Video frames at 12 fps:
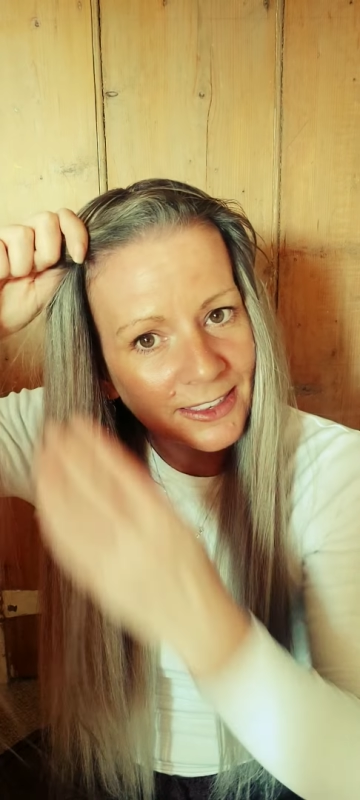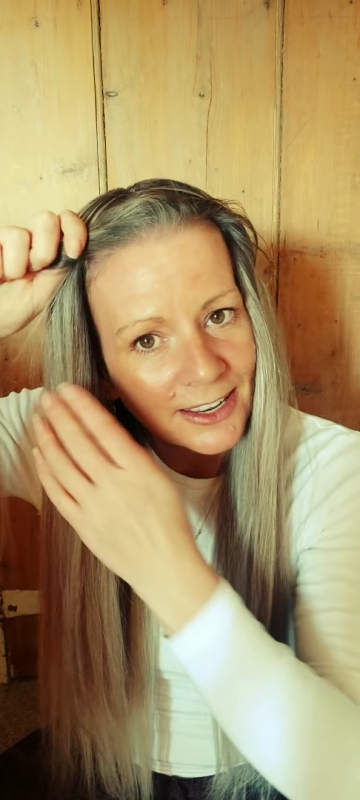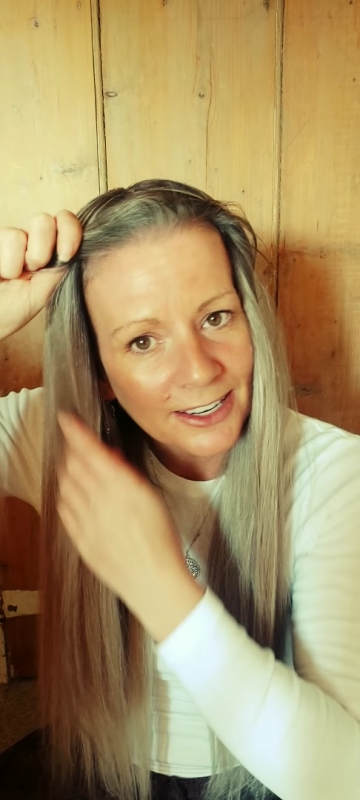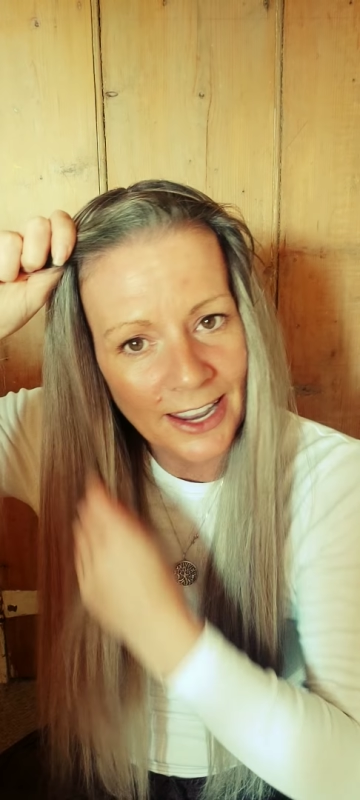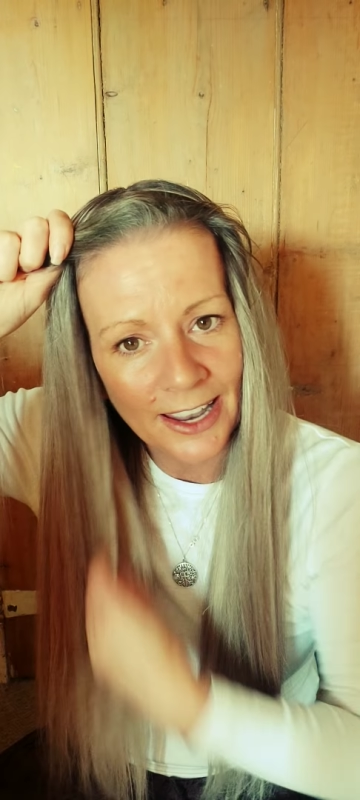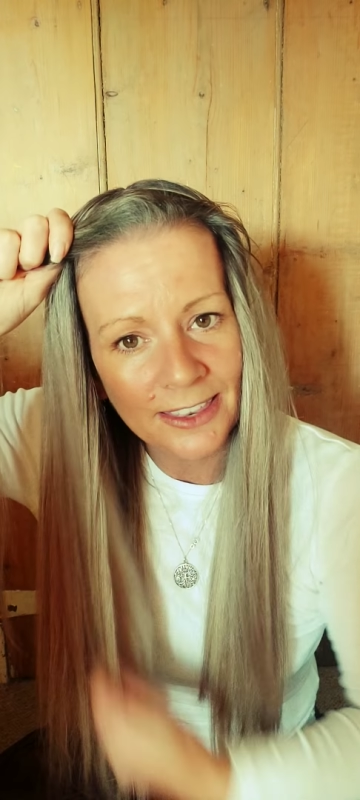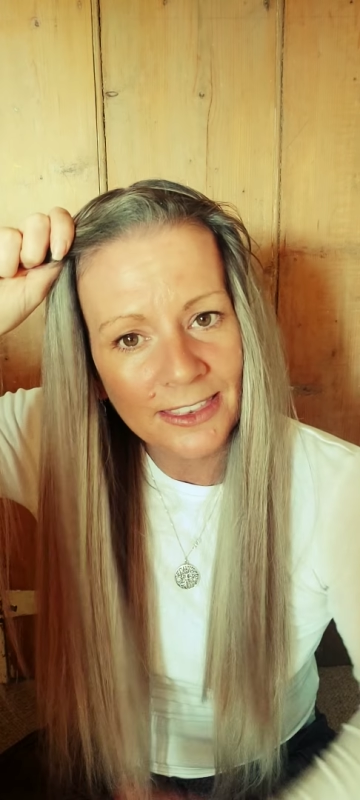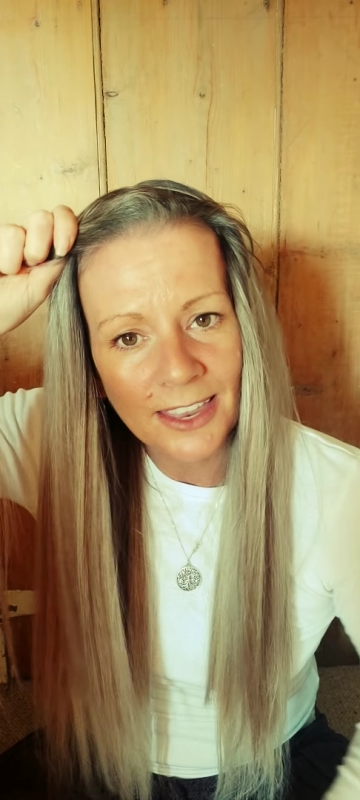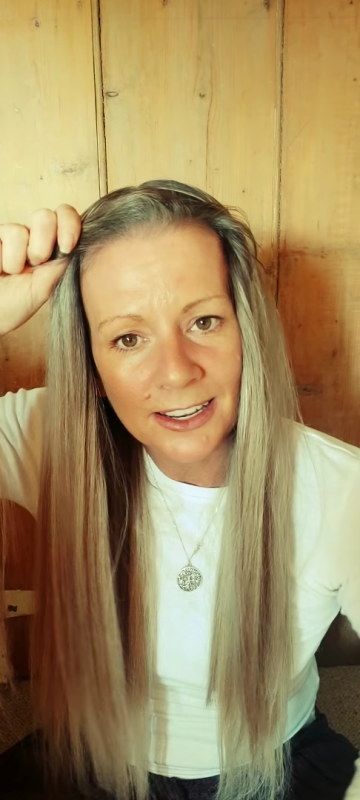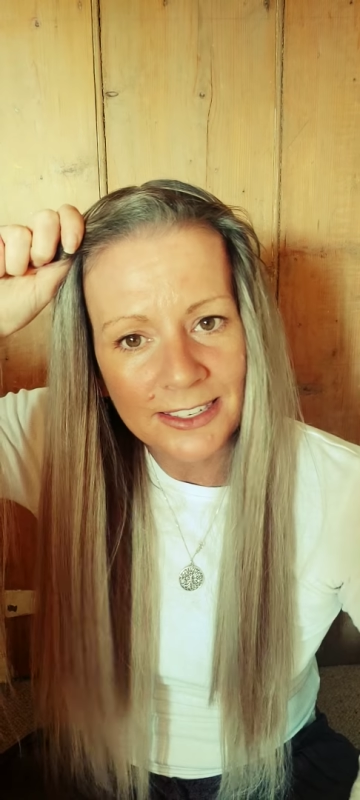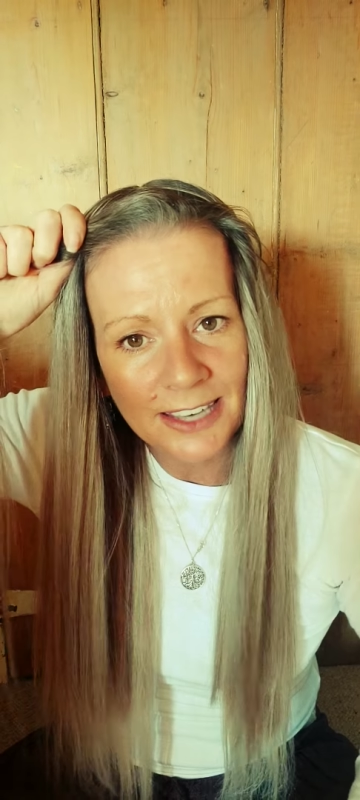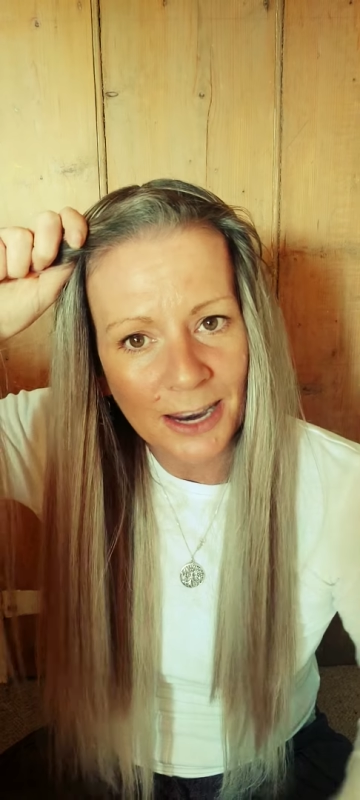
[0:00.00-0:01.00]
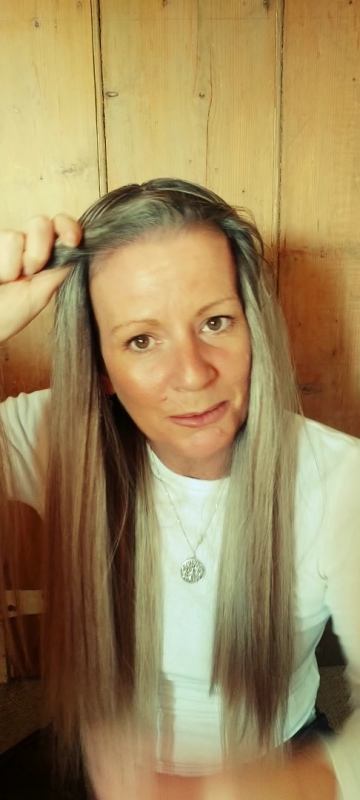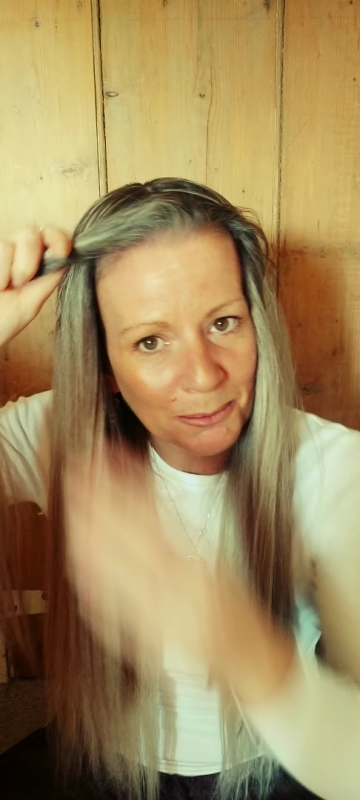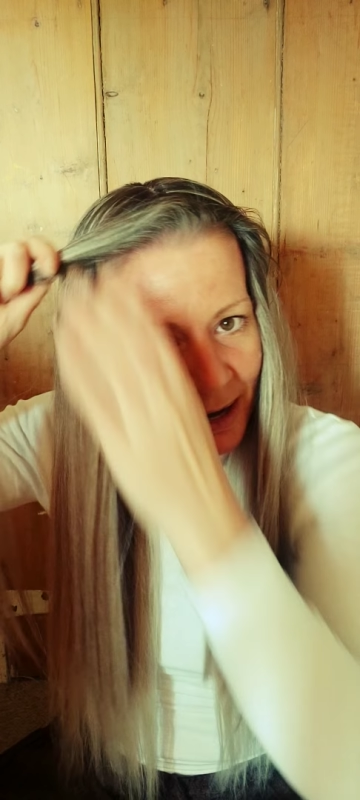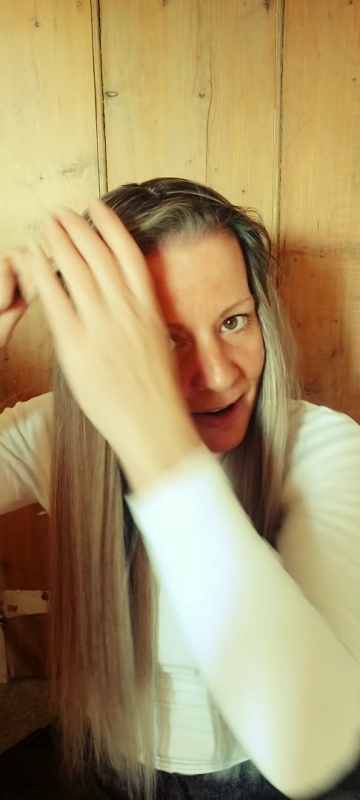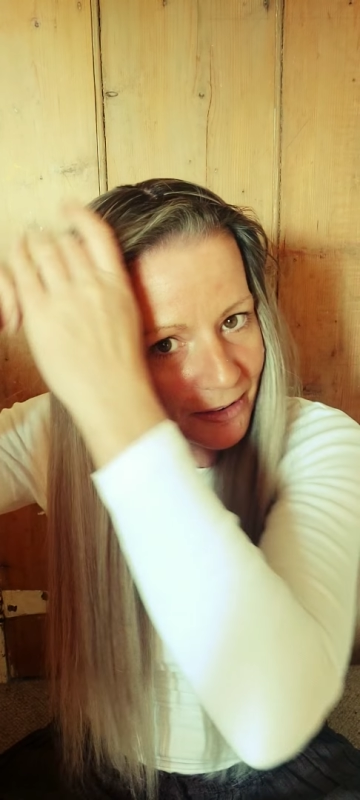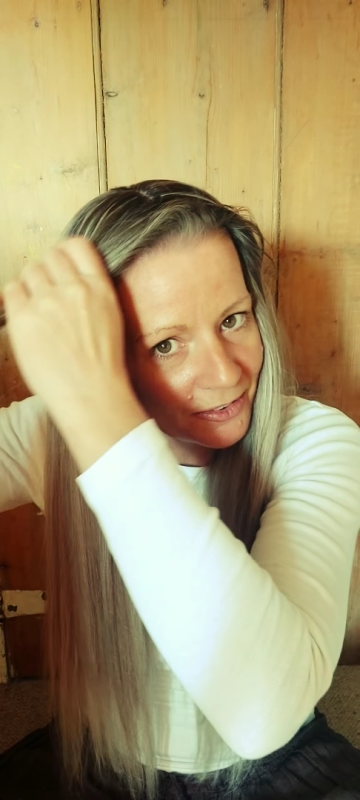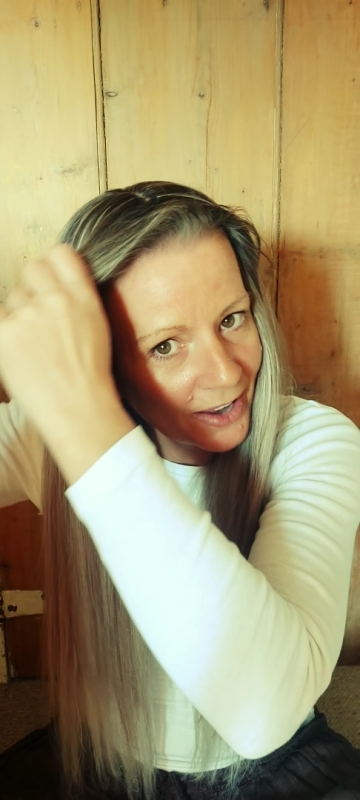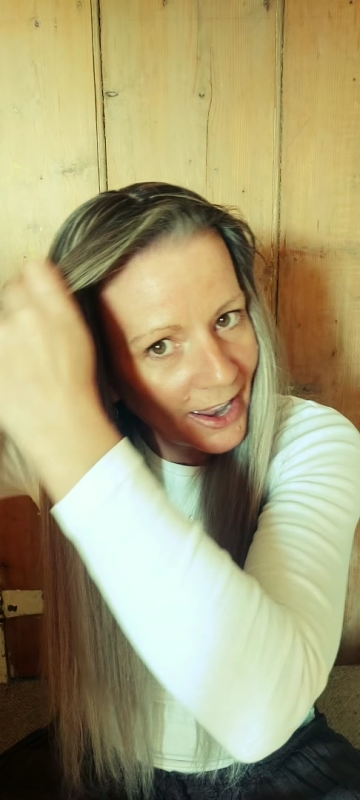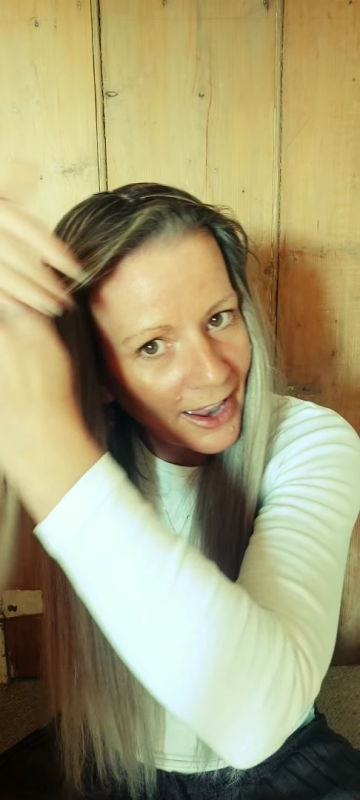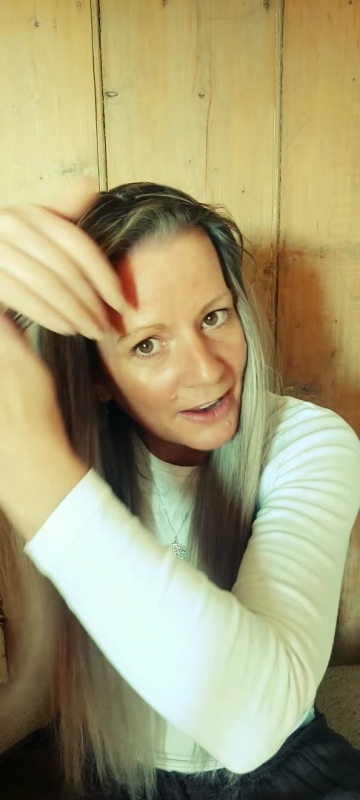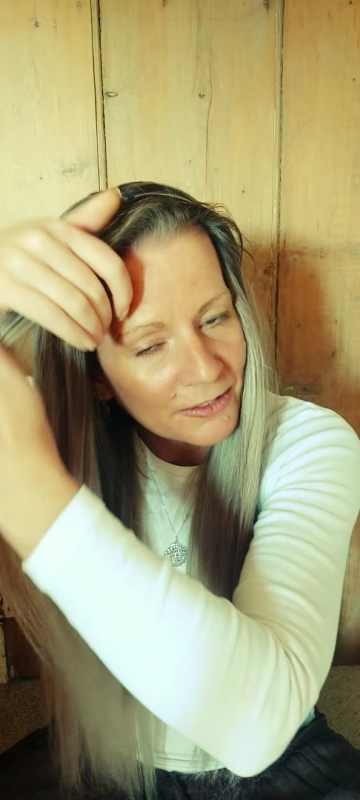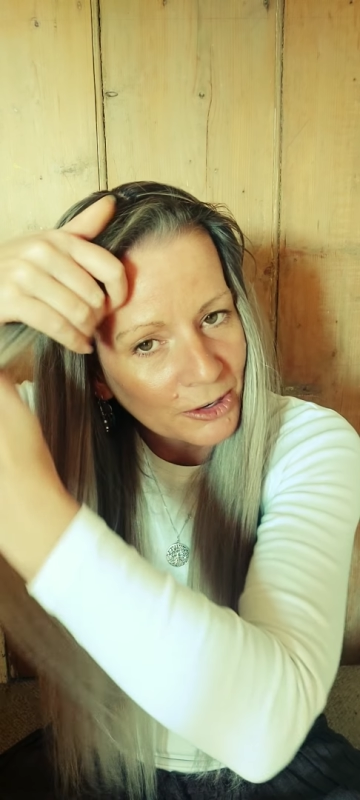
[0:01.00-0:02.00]
again, that same amount of
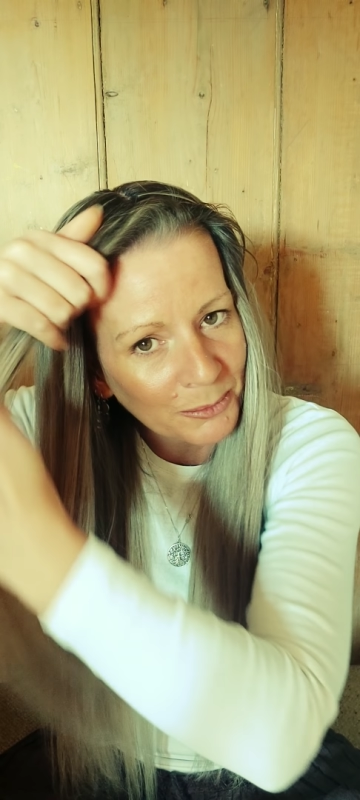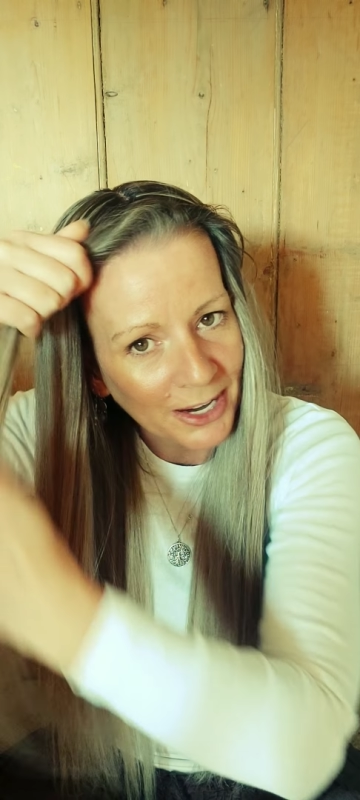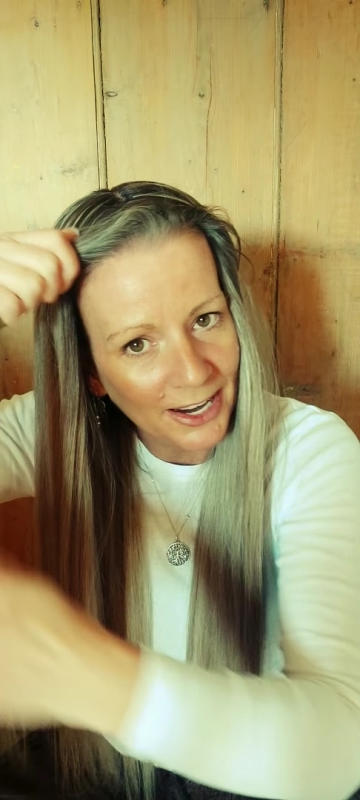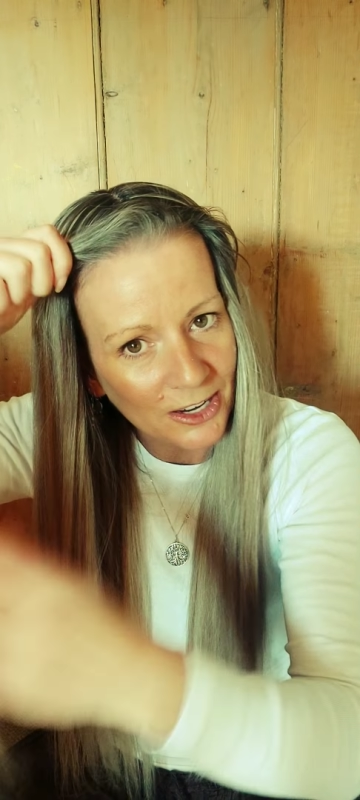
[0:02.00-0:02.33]
hair from here,